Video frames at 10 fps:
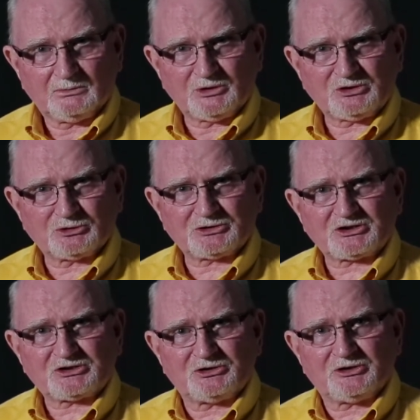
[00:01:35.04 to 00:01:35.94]
We chose
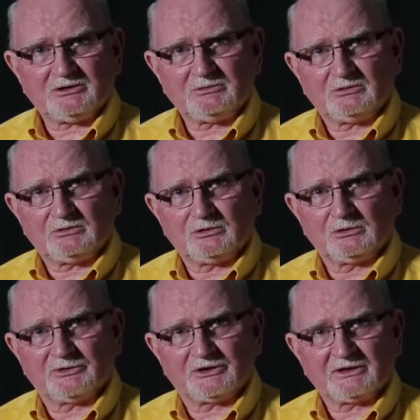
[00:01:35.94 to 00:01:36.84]
Australia
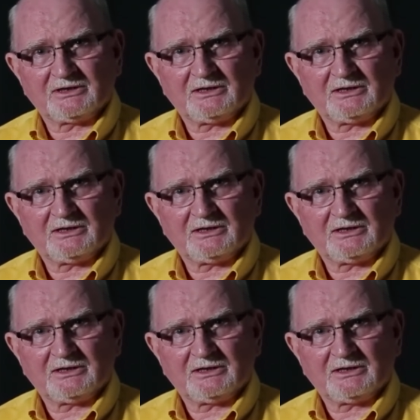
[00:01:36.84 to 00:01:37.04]
over